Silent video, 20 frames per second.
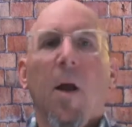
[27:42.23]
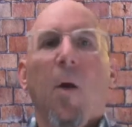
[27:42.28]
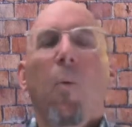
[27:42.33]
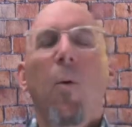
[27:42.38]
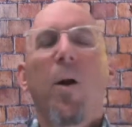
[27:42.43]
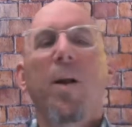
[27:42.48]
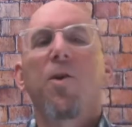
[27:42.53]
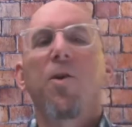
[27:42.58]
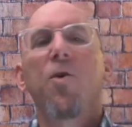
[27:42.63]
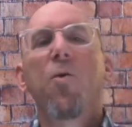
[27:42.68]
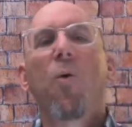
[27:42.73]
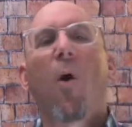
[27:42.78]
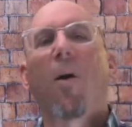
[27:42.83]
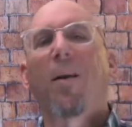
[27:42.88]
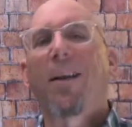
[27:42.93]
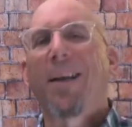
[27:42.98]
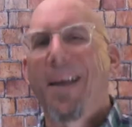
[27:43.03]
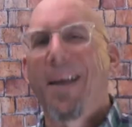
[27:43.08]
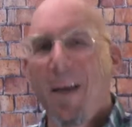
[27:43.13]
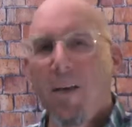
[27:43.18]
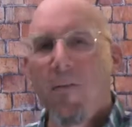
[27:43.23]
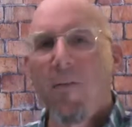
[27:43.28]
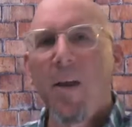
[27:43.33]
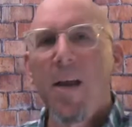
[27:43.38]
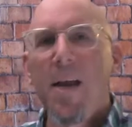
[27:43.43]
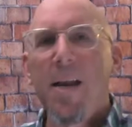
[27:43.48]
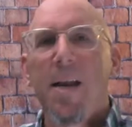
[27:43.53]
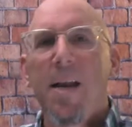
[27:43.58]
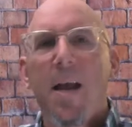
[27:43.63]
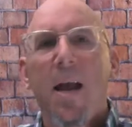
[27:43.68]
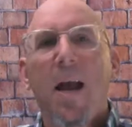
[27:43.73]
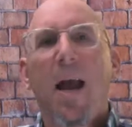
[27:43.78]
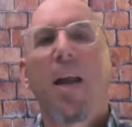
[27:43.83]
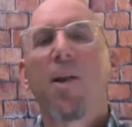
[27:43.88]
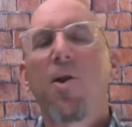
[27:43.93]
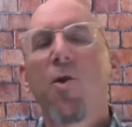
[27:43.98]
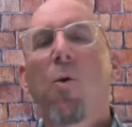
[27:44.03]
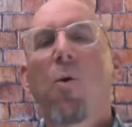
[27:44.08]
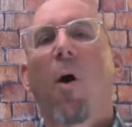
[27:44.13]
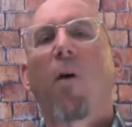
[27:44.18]
When you are giving
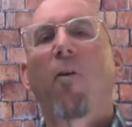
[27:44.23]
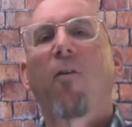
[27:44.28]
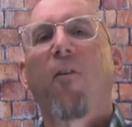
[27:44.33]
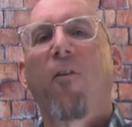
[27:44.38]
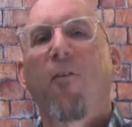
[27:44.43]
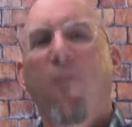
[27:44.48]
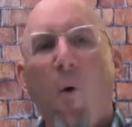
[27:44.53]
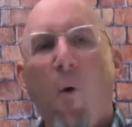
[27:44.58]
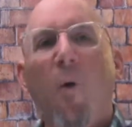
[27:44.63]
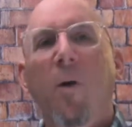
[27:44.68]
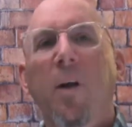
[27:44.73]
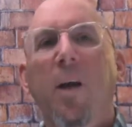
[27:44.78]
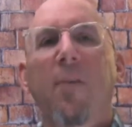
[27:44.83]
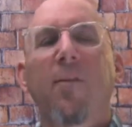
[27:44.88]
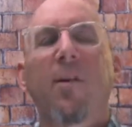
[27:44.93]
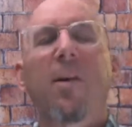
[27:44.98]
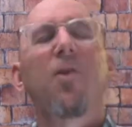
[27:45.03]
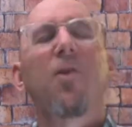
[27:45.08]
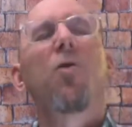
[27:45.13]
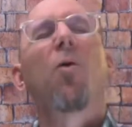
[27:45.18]
and you are forgiving,